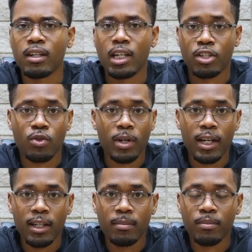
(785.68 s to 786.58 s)
a
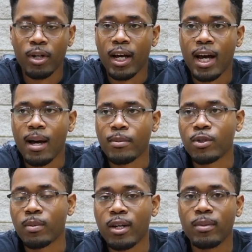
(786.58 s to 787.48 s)
trade perhaps, or
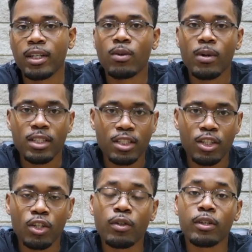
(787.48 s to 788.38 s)
maybe coins that
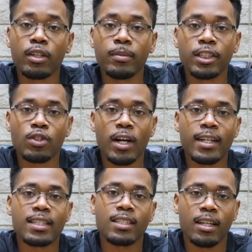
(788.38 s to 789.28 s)
you're going to be trying
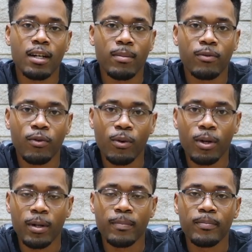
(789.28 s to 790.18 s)
to set up
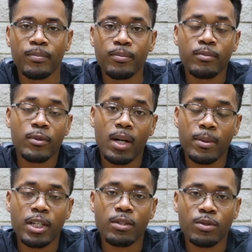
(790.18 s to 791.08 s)
for a
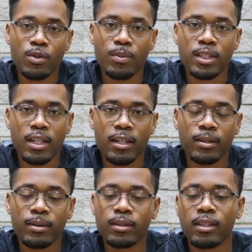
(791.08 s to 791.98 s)
potential super
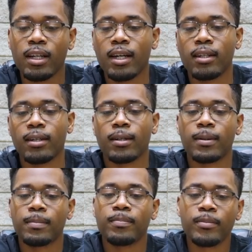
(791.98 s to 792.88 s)
cycle.
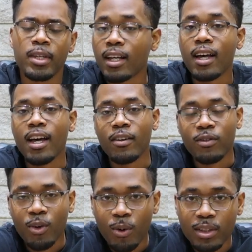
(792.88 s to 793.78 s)
And of
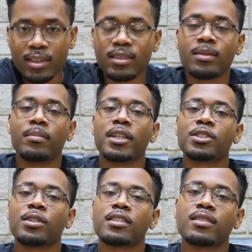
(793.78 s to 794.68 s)
course, make
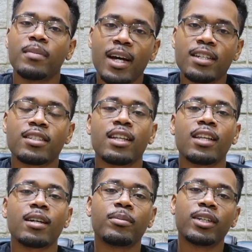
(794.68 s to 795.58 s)
sure to smash that
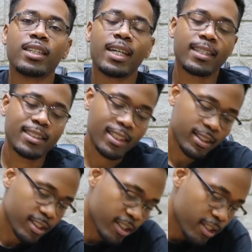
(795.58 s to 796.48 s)
like button like
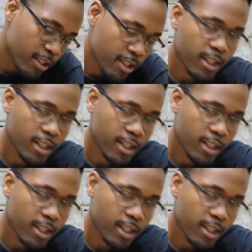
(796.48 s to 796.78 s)
Tinder.